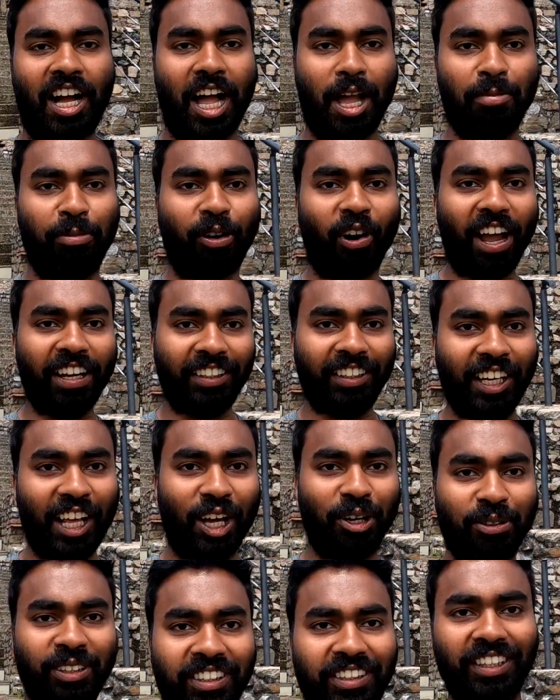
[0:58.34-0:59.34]
I'm right
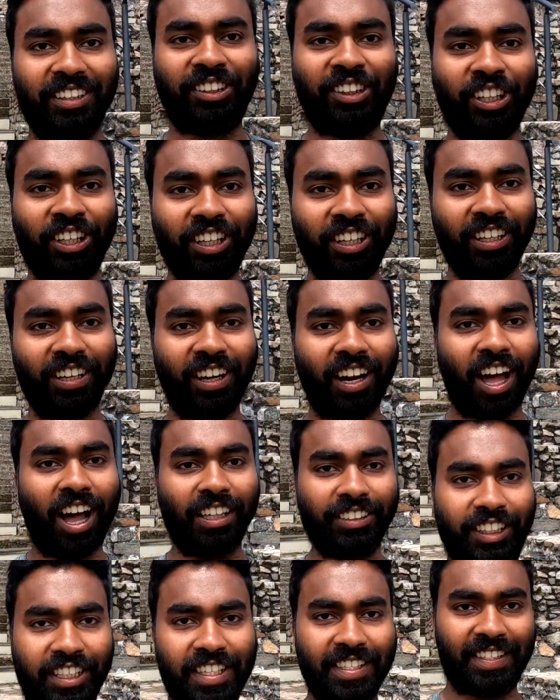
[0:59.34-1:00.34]
now in the third
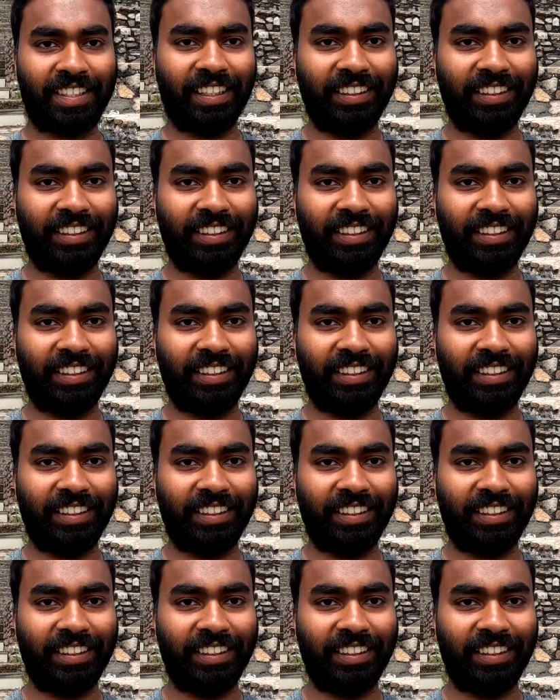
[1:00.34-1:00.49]
largest